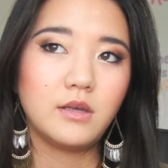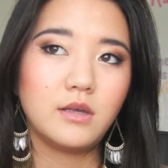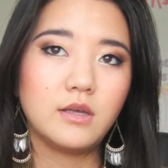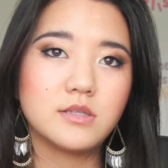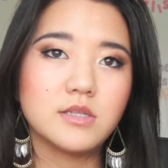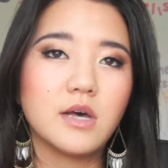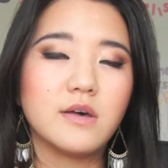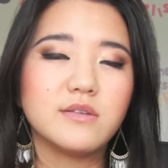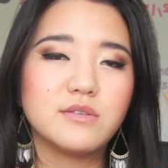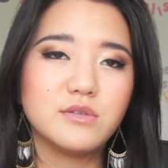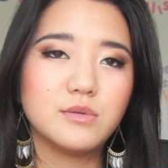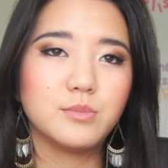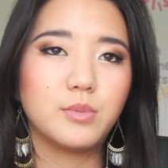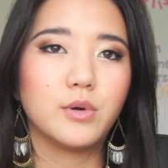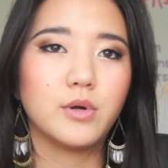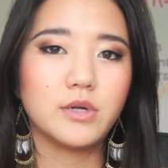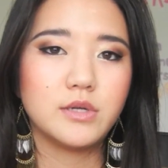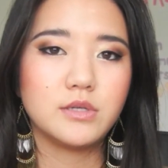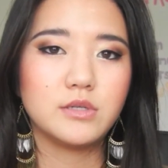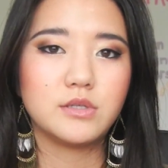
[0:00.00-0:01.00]
it's also
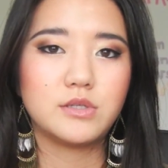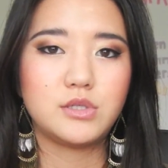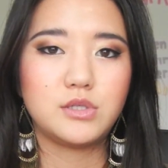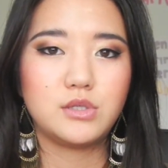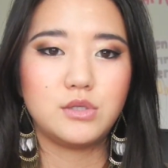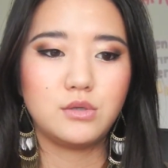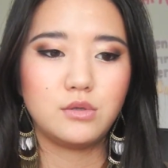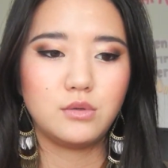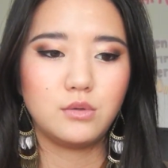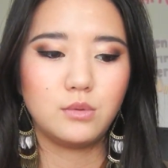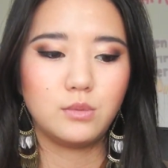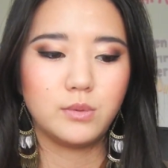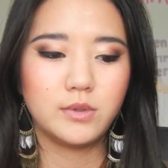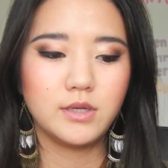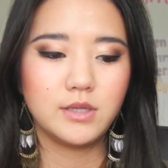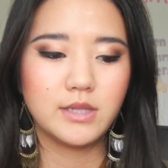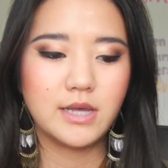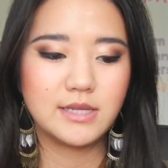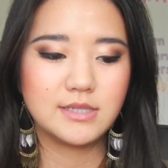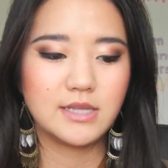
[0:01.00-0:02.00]
important to
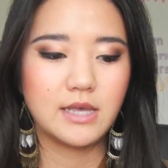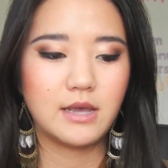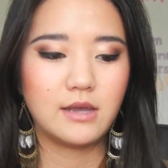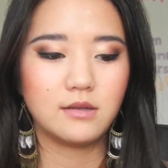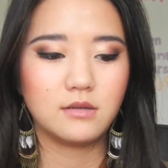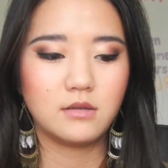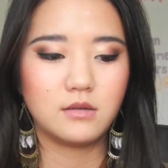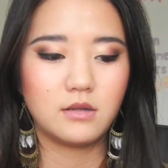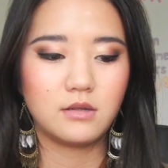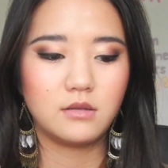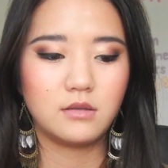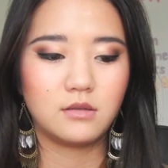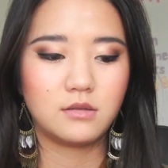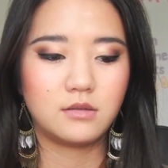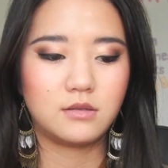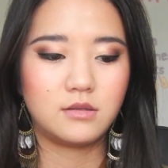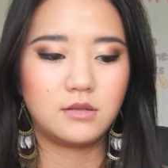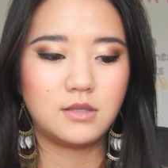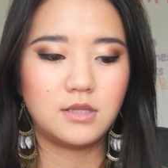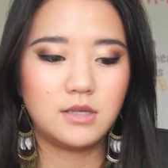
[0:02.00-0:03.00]
realize that
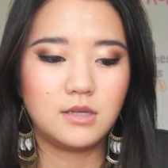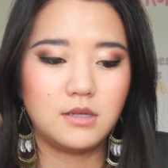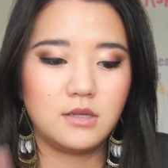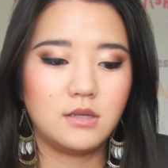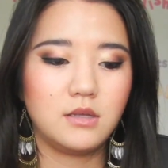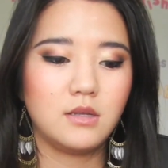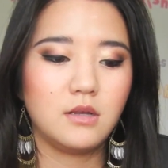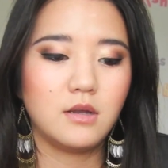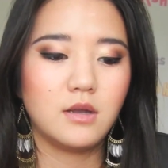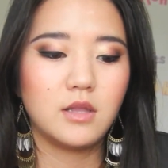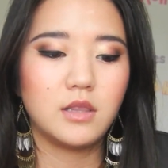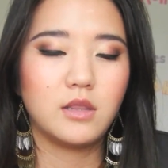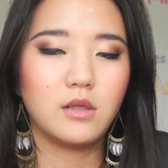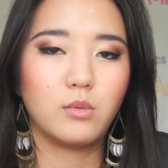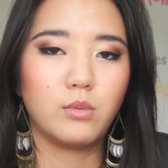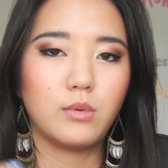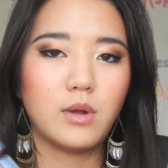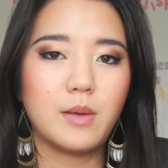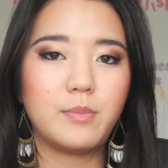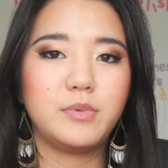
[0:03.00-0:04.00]
the
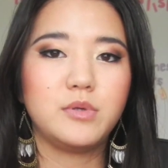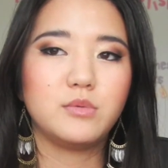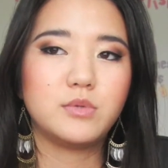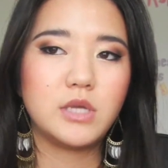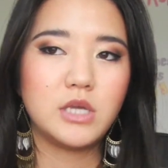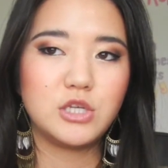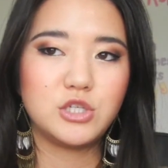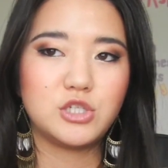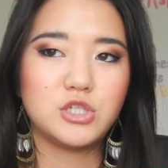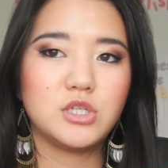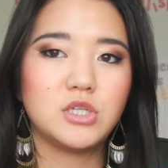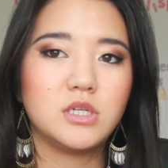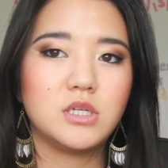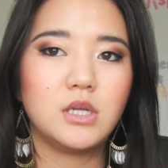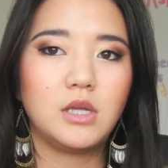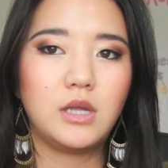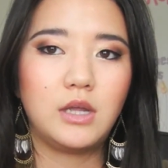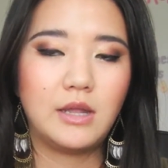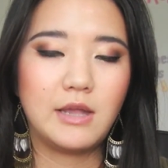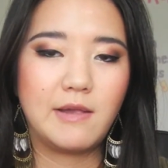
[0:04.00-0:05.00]
the
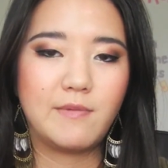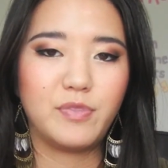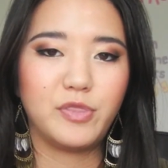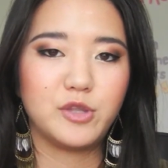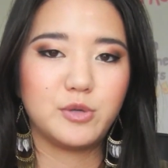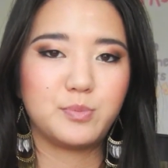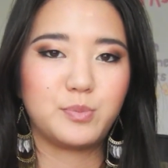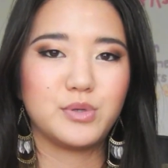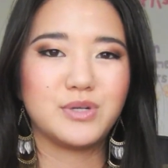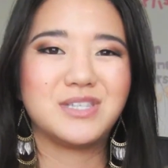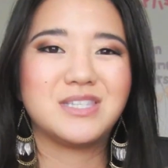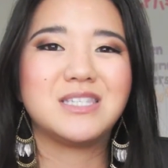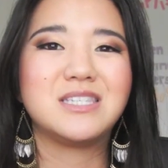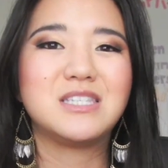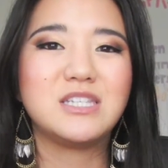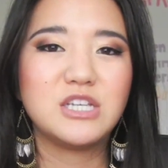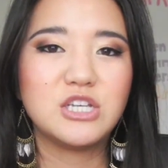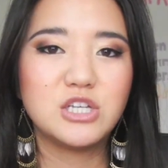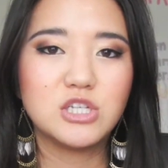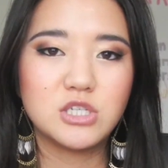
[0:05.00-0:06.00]
reputation and the
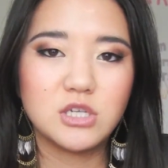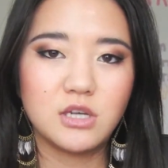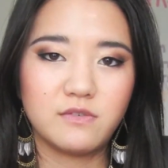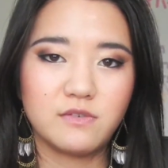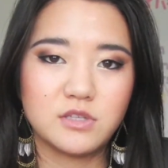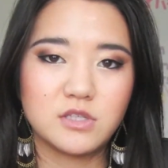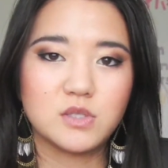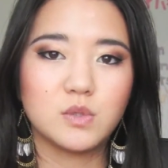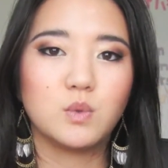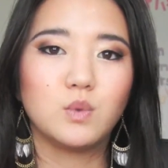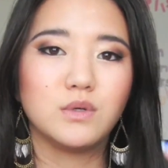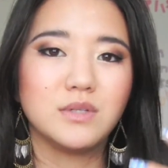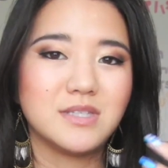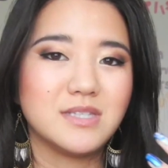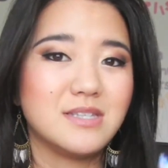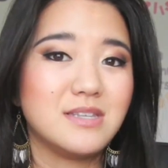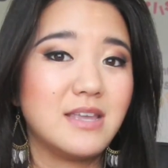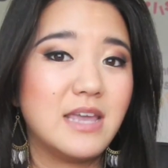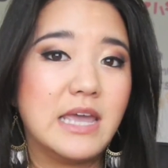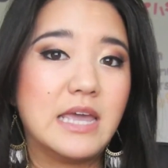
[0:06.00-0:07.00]
prestige of a school's
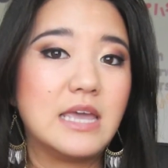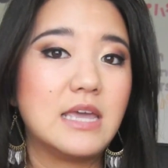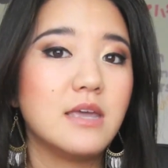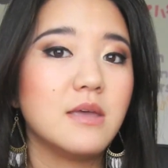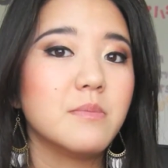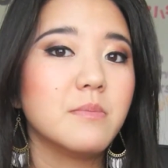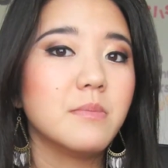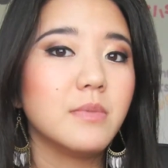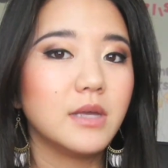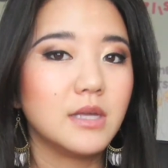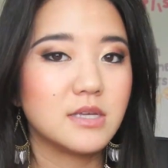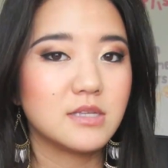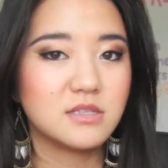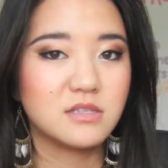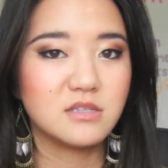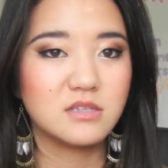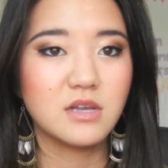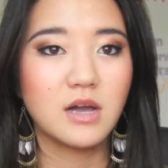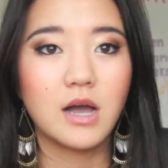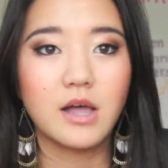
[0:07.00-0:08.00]
name is
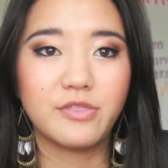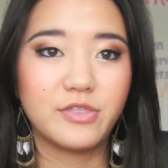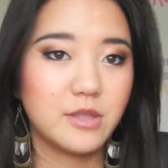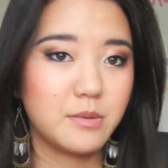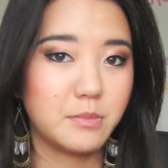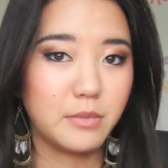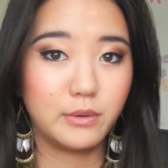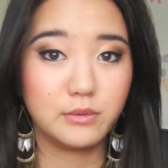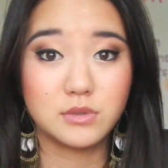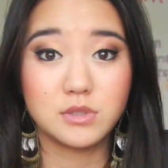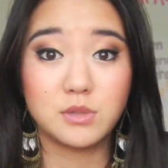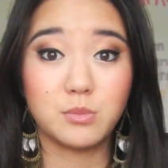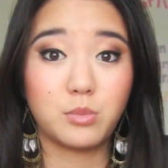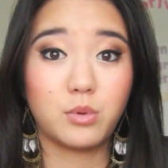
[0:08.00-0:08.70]
not the most